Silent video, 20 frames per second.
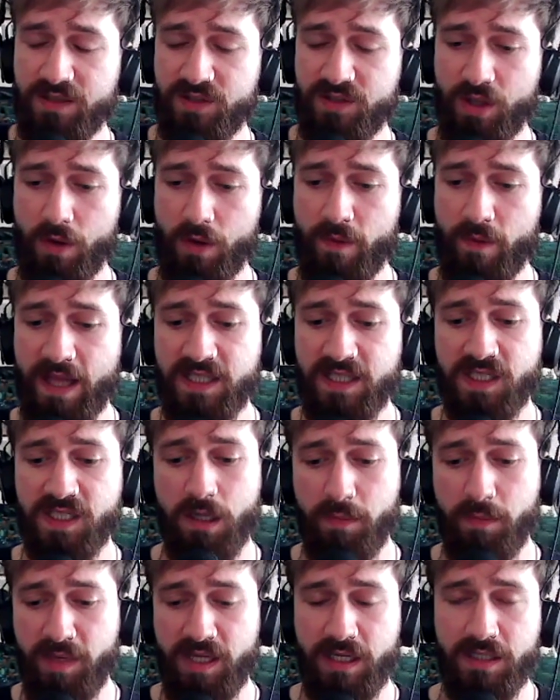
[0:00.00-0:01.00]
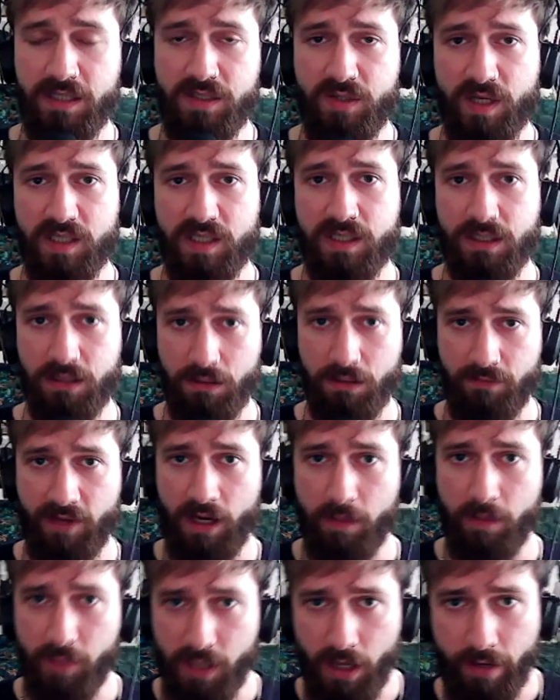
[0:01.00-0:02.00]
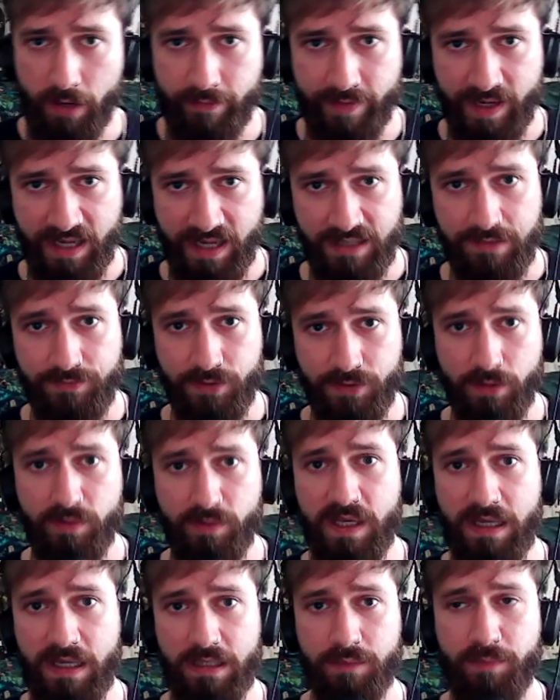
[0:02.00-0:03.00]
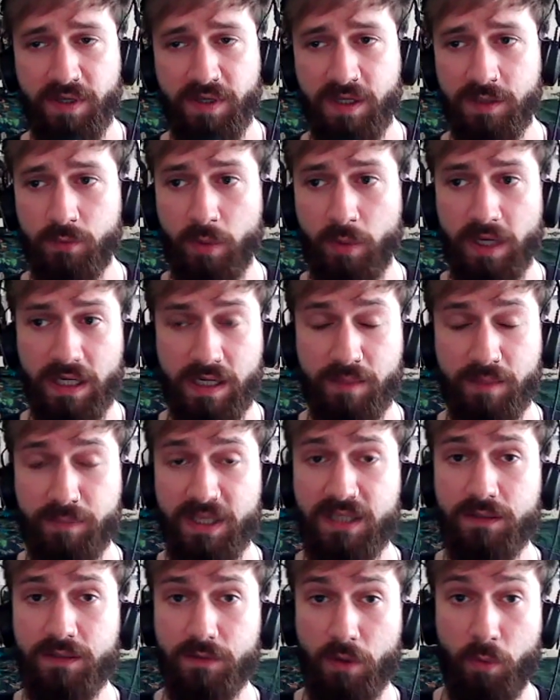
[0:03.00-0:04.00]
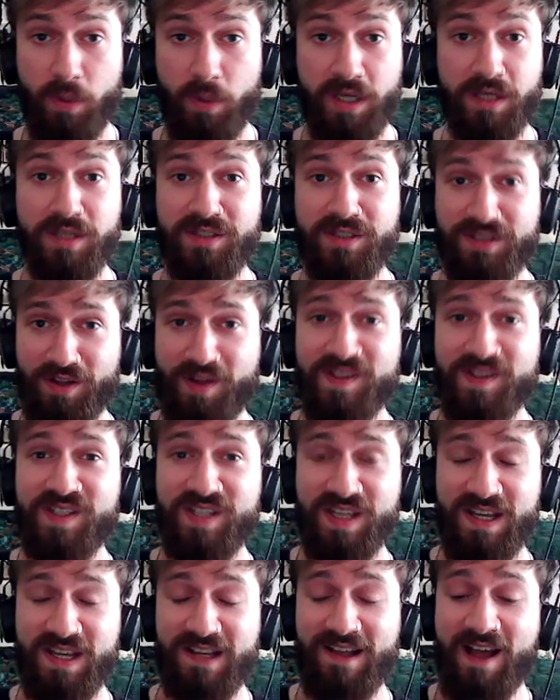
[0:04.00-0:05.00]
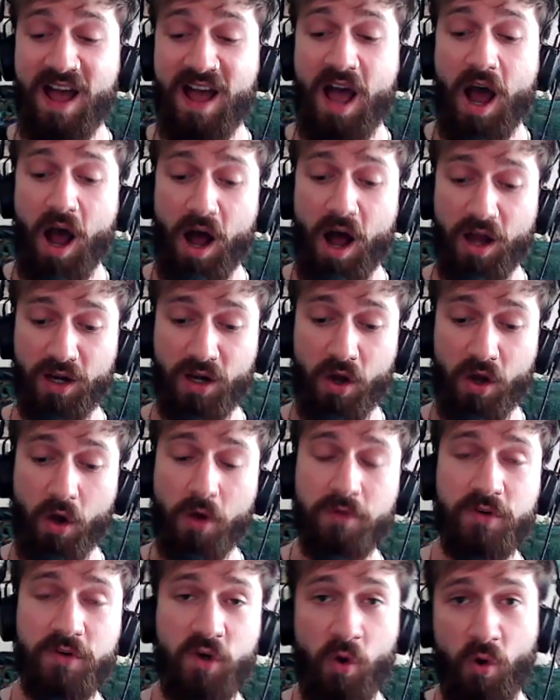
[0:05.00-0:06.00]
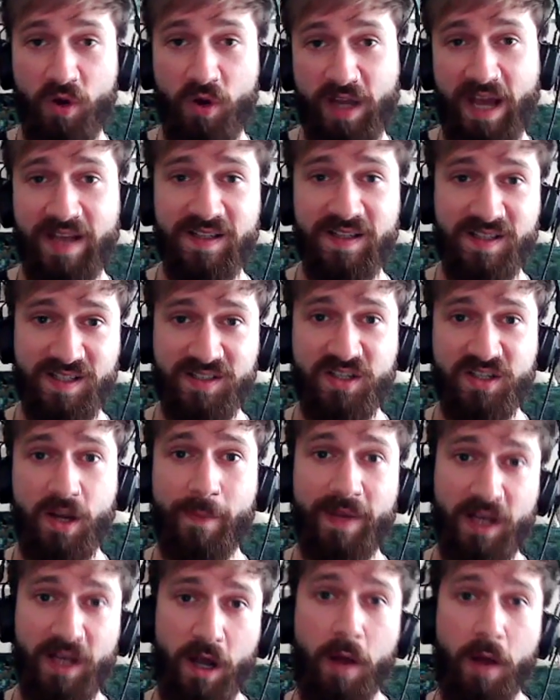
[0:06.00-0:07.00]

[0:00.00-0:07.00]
So that's going to be an interesting development over the next few years because we're going to start seeing a lot of court cases coming